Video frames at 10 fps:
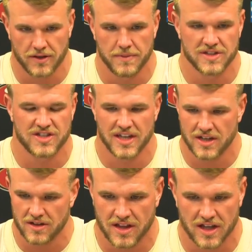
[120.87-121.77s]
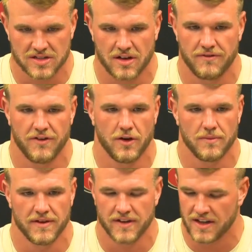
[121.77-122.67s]
You've been seeing things on
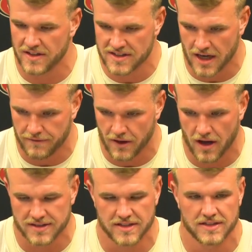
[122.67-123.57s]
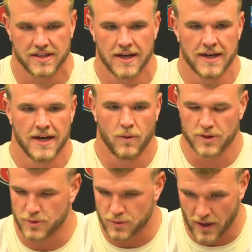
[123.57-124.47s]
film, even in the tough losses,
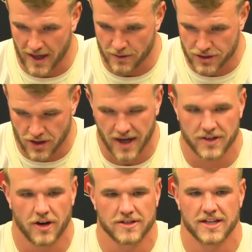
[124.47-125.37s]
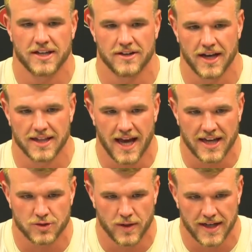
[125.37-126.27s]
which was what I was trying to articulate
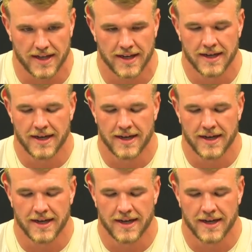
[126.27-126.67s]
last week.